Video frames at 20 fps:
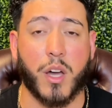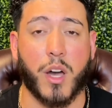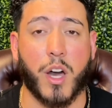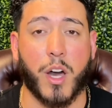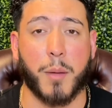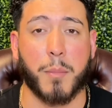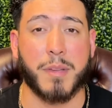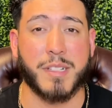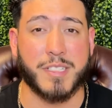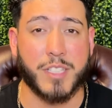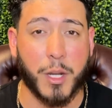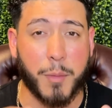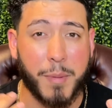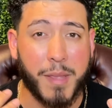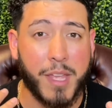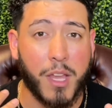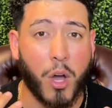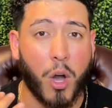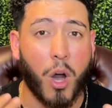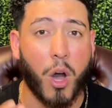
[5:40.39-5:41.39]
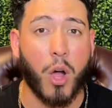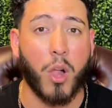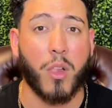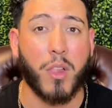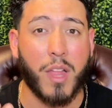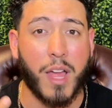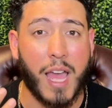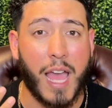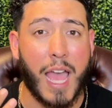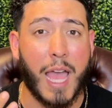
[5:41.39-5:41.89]
It's going to be
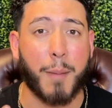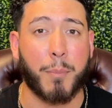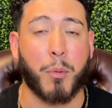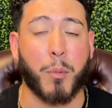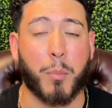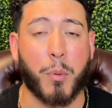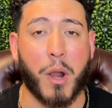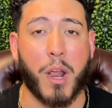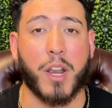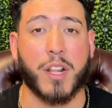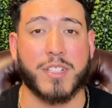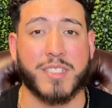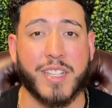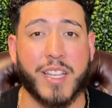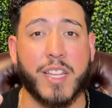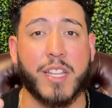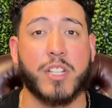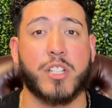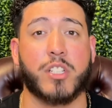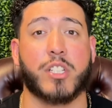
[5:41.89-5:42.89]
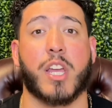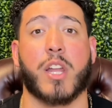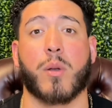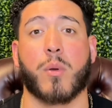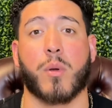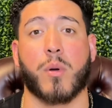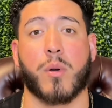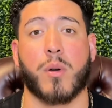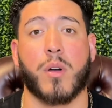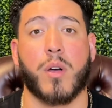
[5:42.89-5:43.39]
all Apple products in
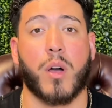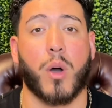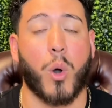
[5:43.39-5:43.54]
general.